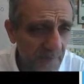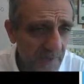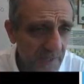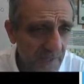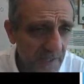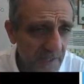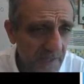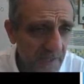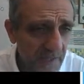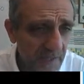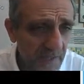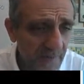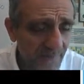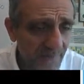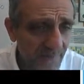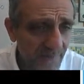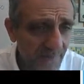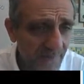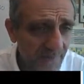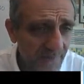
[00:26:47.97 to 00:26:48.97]
uh,
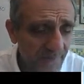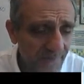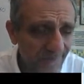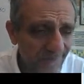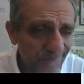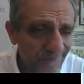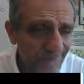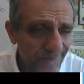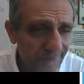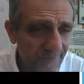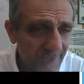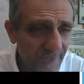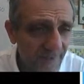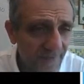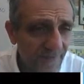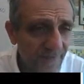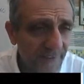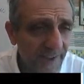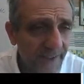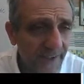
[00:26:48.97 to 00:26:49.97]

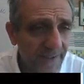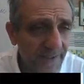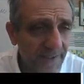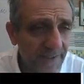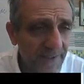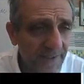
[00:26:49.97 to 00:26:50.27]
infect.